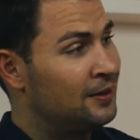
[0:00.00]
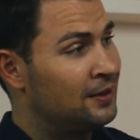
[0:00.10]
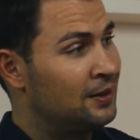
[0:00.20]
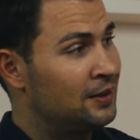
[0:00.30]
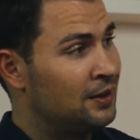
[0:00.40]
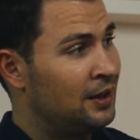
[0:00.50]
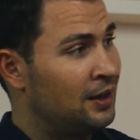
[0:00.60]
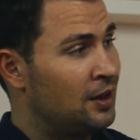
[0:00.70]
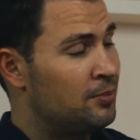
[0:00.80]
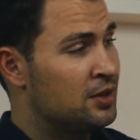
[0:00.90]
the
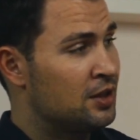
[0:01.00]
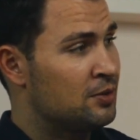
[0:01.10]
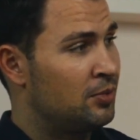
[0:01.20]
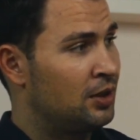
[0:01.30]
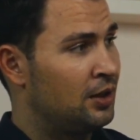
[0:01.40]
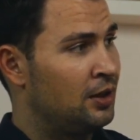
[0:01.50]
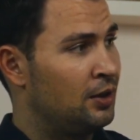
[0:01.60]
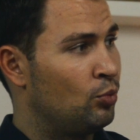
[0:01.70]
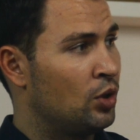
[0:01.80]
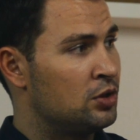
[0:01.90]
income assessment,
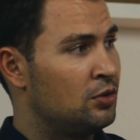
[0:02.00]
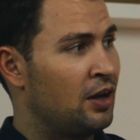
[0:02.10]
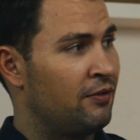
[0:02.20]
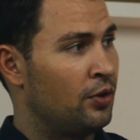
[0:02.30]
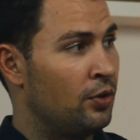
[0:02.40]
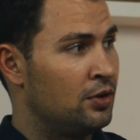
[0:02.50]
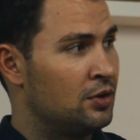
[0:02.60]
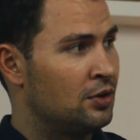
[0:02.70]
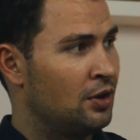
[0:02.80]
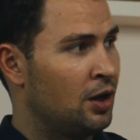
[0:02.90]
what you have
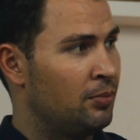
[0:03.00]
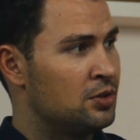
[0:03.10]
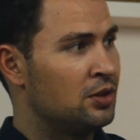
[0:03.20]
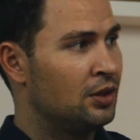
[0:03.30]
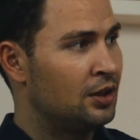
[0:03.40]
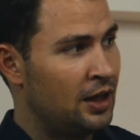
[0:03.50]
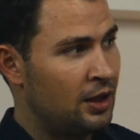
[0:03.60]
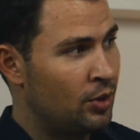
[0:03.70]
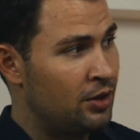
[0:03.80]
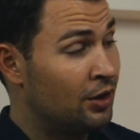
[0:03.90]
earned up until the day
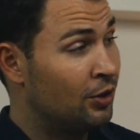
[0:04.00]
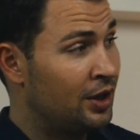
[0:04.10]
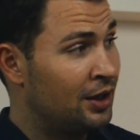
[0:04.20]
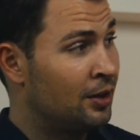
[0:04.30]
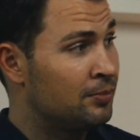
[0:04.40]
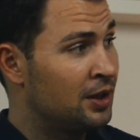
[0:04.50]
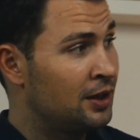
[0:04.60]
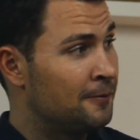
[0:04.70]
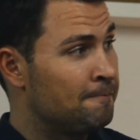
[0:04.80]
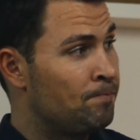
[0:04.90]
where you go in and
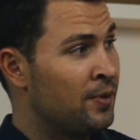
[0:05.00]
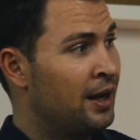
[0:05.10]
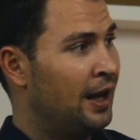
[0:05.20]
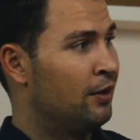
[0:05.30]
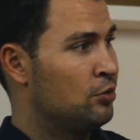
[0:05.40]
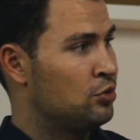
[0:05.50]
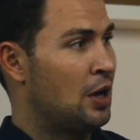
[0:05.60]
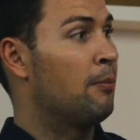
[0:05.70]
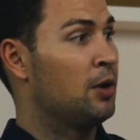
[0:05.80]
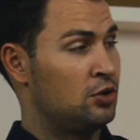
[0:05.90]
update, and also
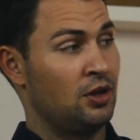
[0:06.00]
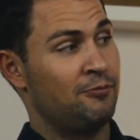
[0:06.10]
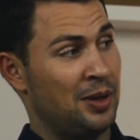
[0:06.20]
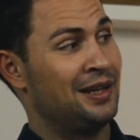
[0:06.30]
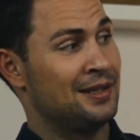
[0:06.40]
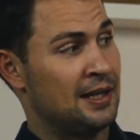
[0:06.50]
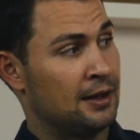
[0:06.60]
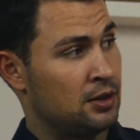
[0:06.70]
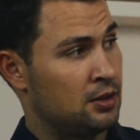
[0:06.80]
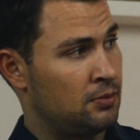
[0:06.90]
how much you have paid in
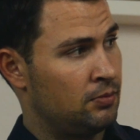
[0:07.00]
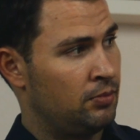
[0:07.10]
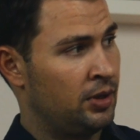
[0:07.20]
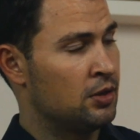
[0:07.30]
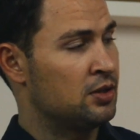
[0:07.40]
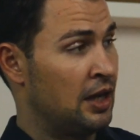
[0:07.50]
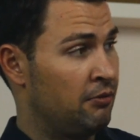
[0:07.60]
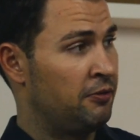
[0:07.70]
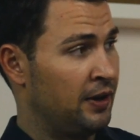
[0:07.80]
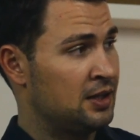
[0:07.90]
taxes, because
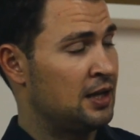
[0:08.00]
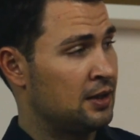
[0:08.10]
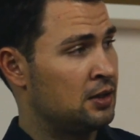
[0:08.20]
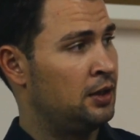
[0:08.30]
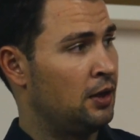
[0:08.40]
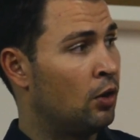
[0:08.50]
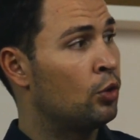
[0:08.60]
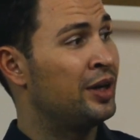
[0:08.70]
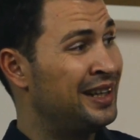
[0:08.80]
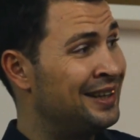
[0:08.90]
everything is actually
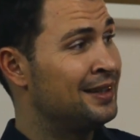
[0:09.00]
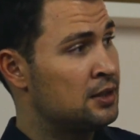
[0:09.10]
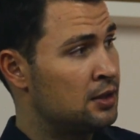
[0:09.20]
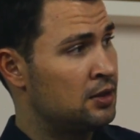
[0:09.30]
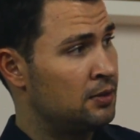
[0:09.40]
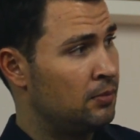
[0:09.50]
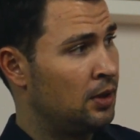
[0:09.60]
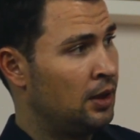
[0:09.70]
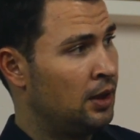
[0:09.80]
already in the system,